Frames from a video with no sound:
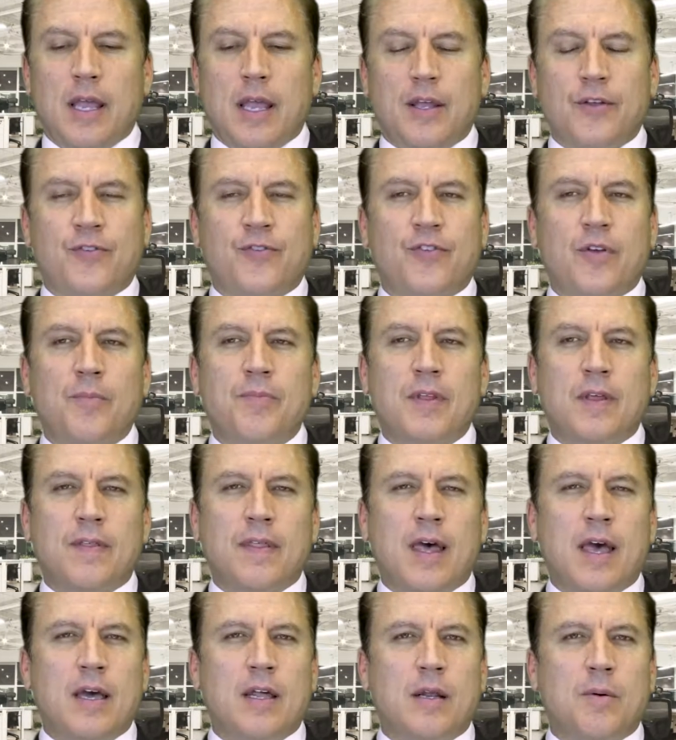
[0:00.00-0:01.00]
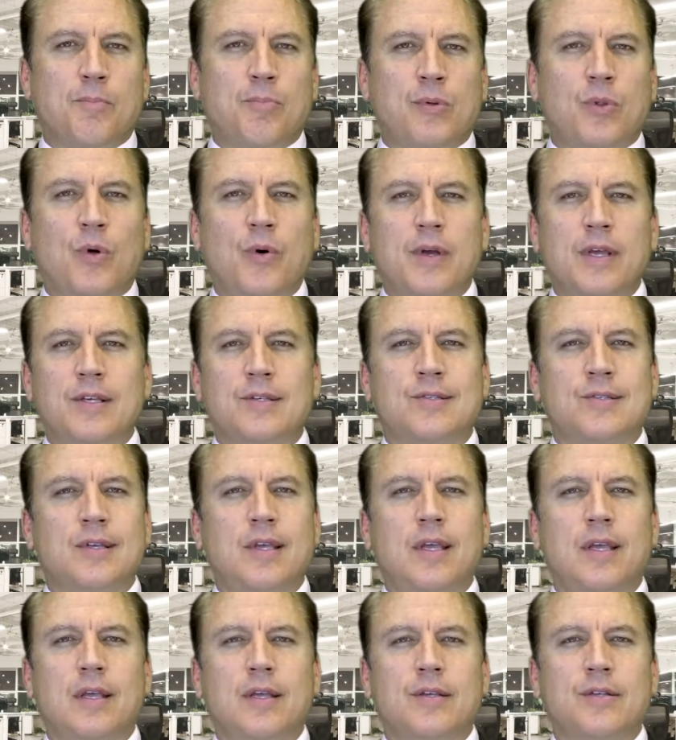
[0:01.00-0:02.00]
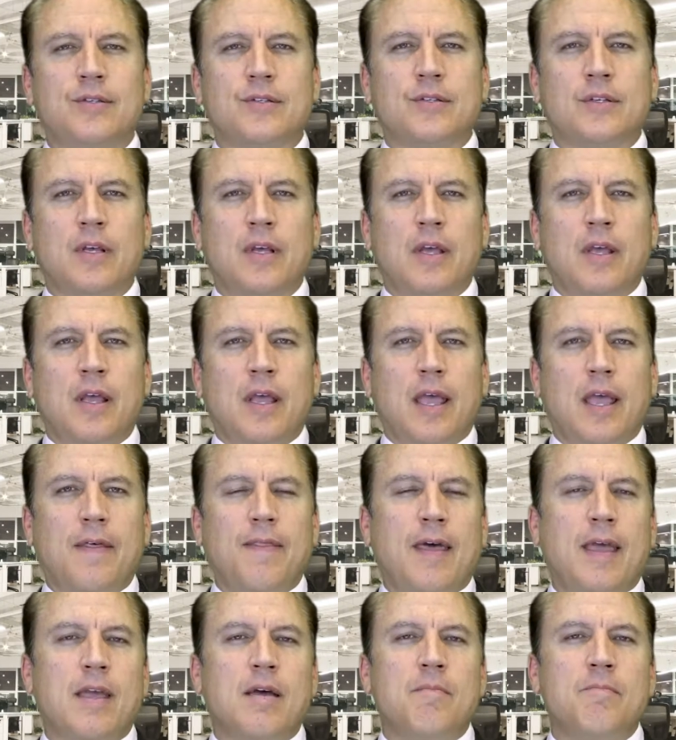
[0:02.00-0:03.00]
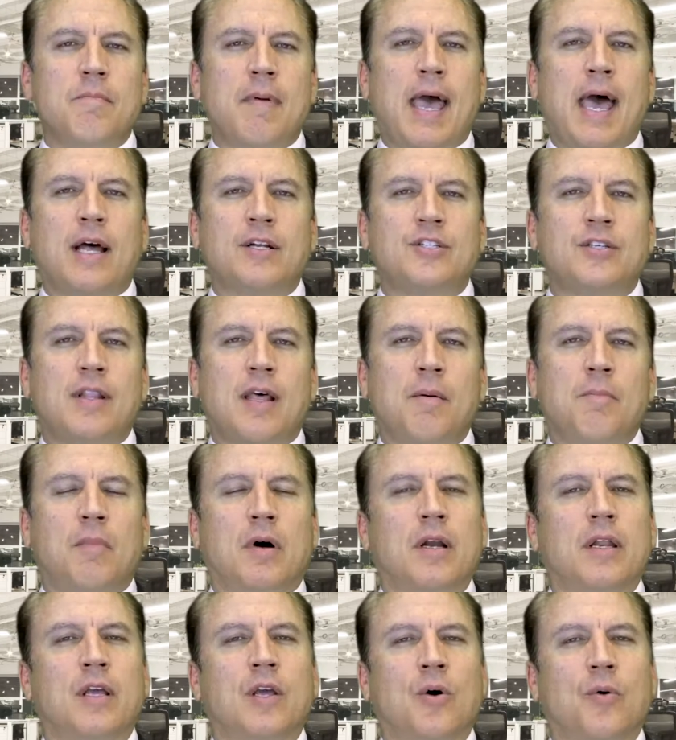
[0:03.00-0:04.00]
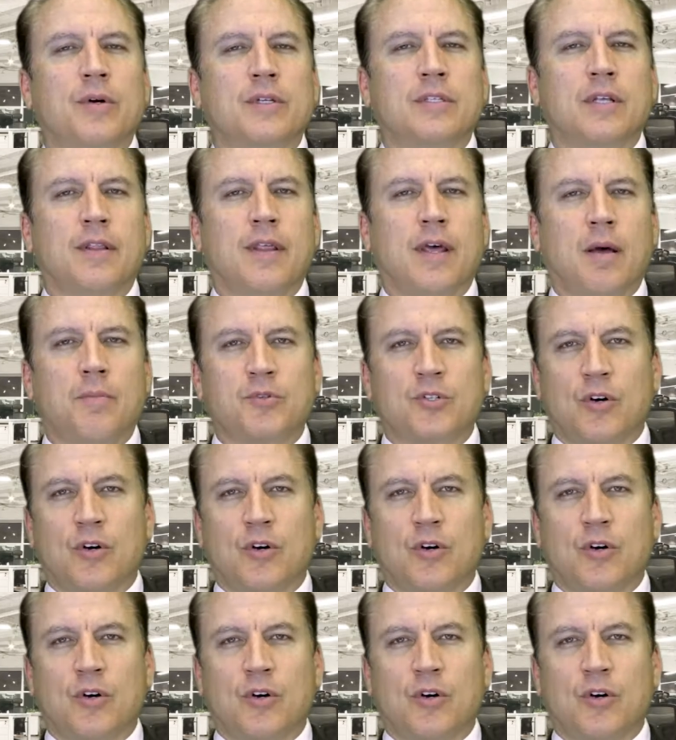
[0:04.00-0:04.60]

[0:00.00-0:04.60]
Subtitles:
is something that an employee sees and they imagine that money going to them.